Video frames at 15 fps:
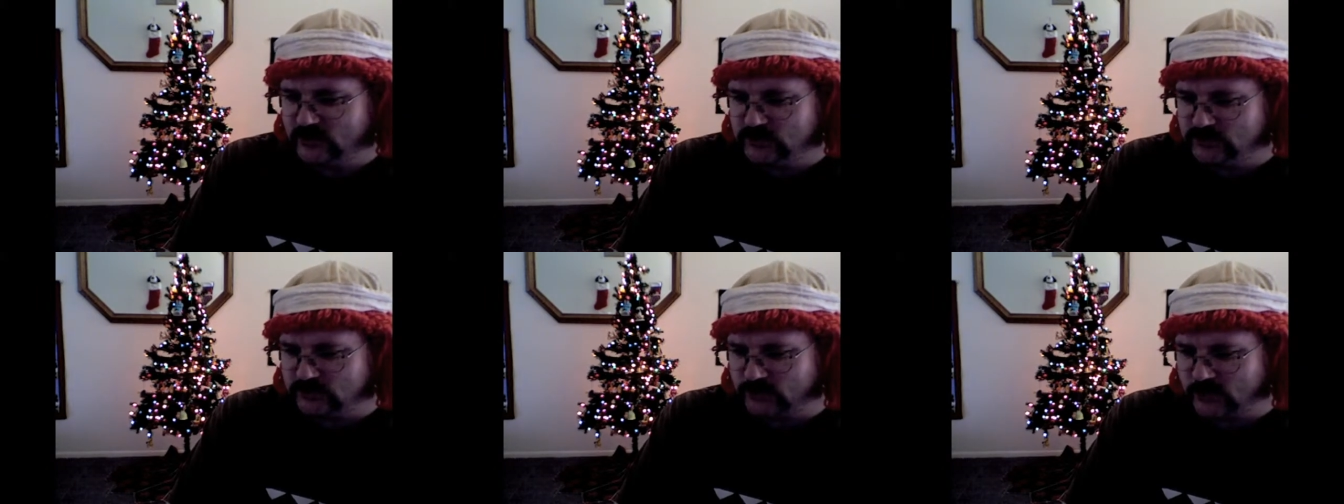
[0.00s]

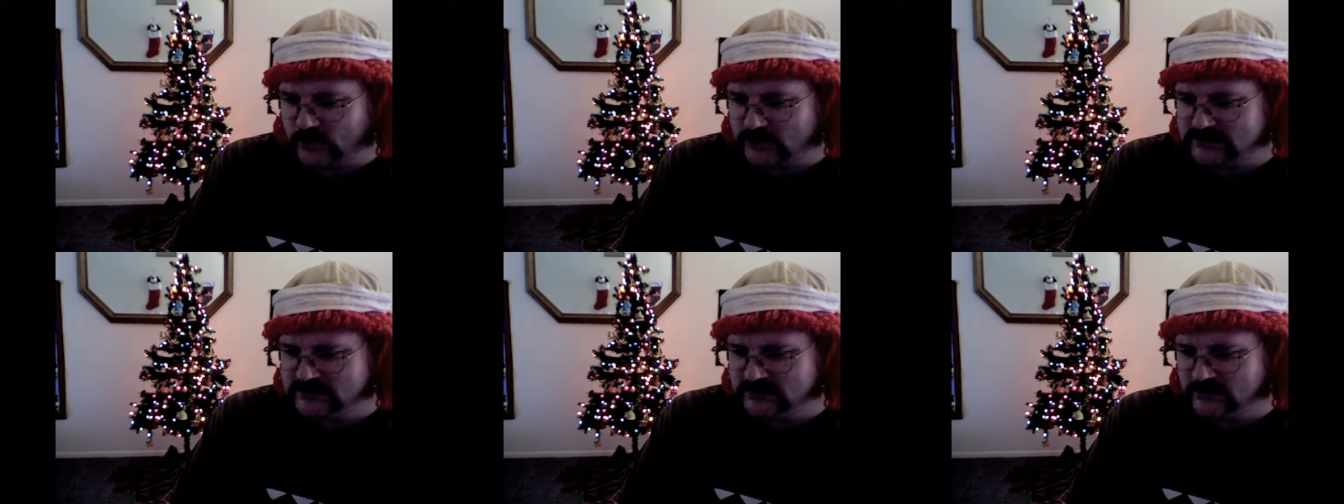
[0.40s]
drawn
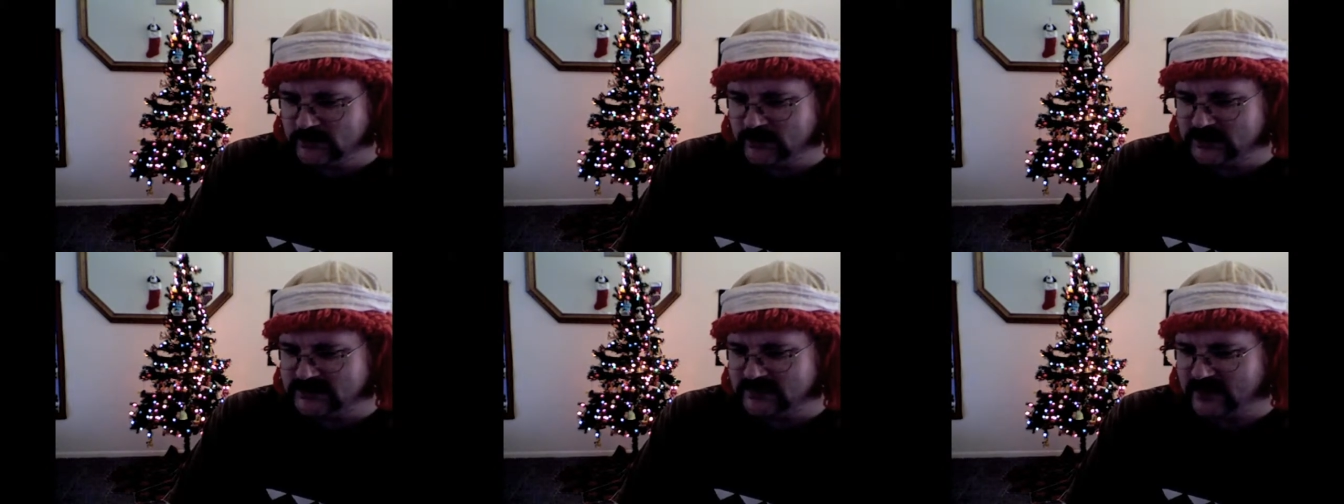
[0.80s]
to it
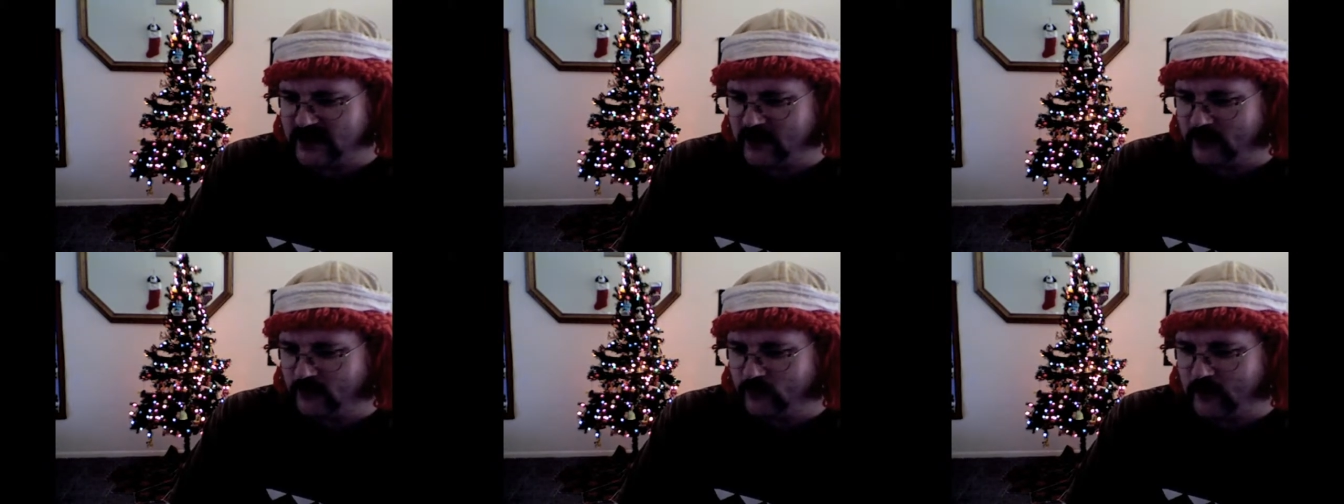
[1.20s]
because of
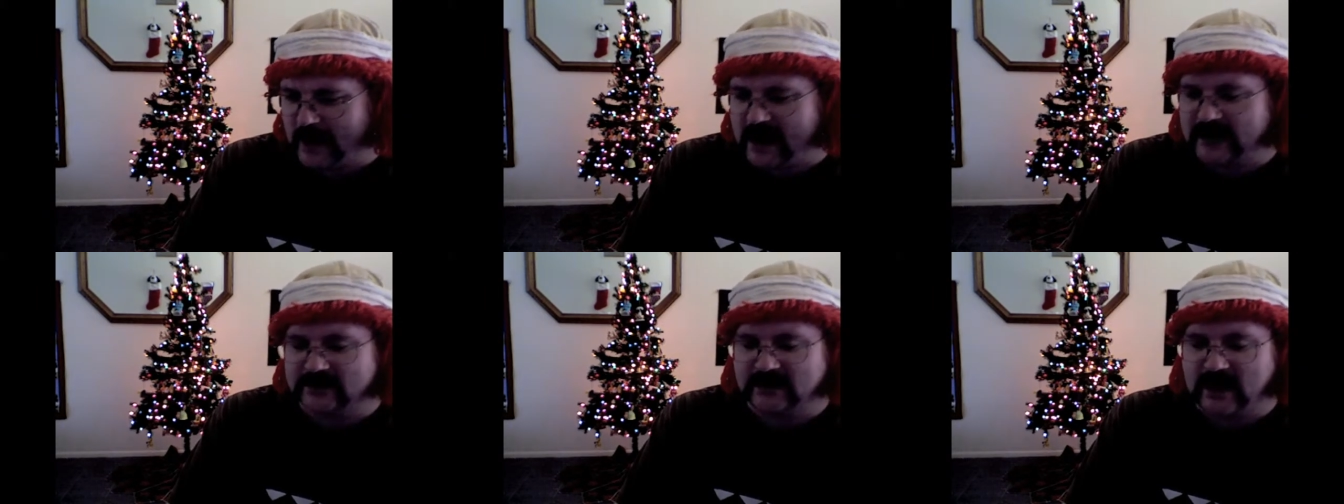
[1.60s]
how
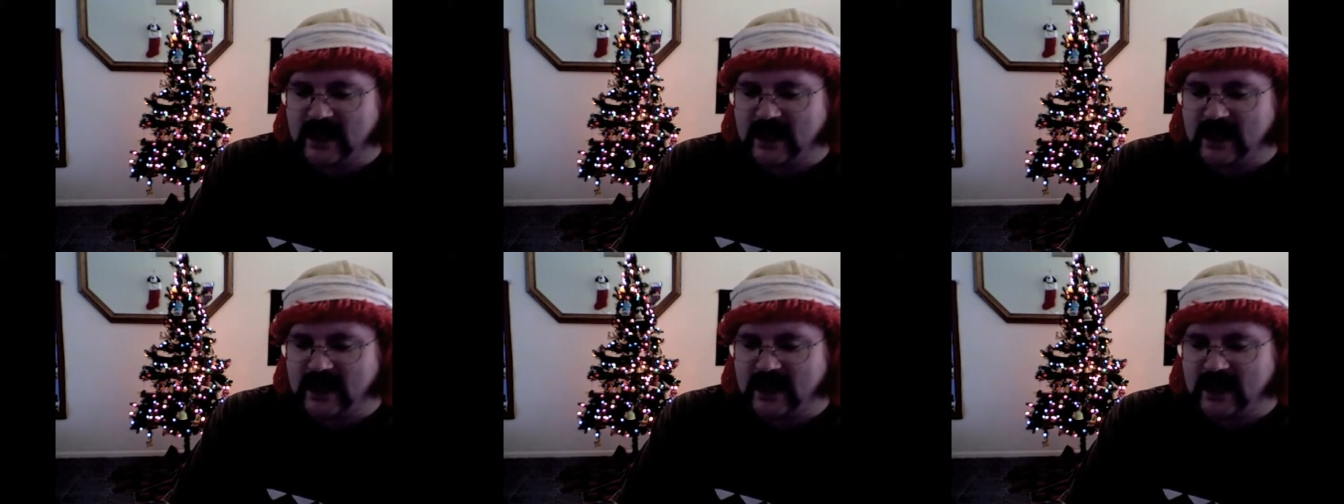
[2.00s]
whacked